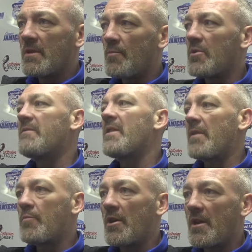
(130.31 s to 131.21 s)
I believe in
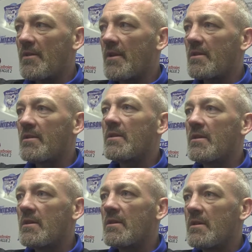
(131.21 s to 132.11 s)
every player in
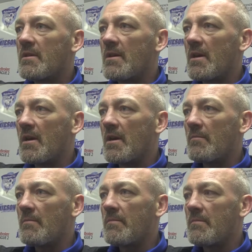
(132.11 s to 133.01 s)
there.
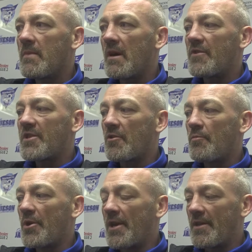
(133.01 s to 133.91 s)
Every single
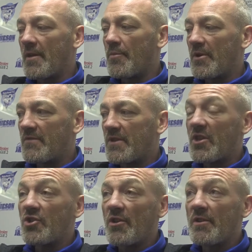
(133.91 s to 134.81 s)
player in there believes in
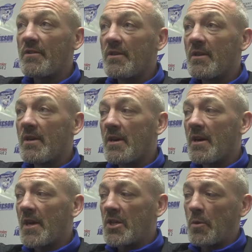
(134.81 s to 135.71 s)
each other.
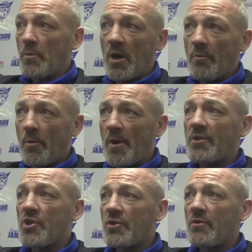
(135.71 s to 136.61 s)
And that's where we are
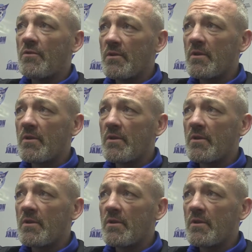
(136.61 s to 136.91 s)
just now.